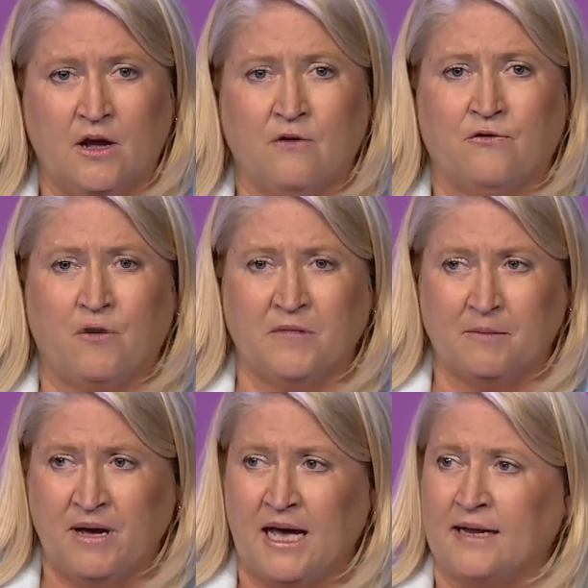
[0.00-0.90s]
from their
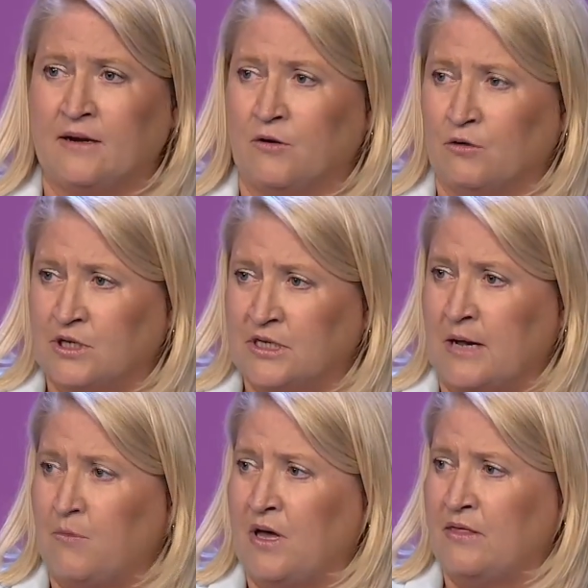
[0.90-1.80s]
partner or
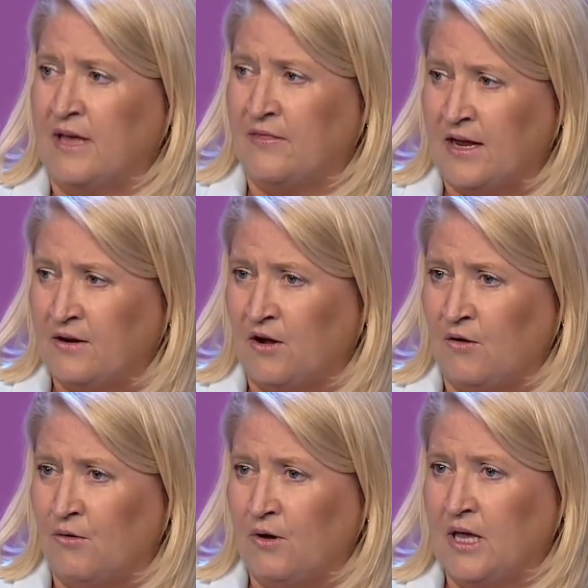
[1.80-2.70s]
someone that they know